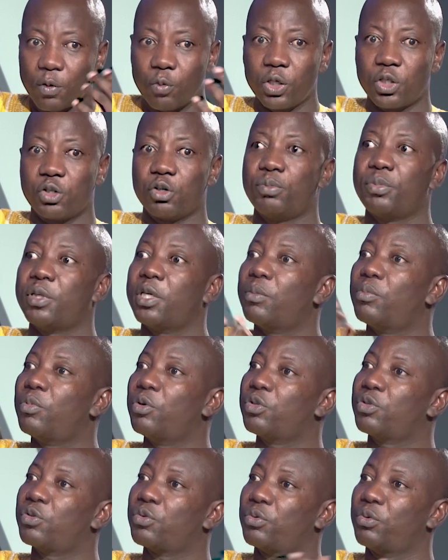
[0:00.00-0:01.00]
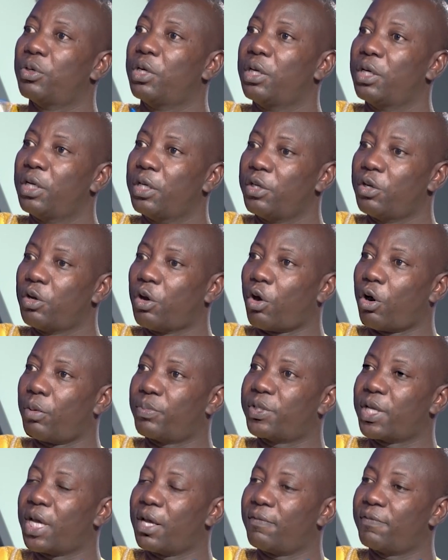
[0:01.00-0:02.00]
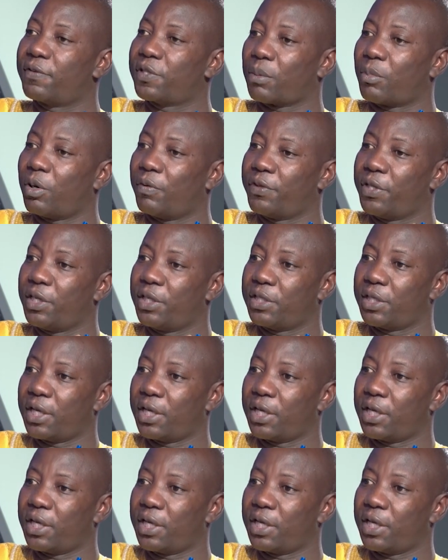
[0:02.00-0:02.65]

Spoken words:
we should be able to, observe some of these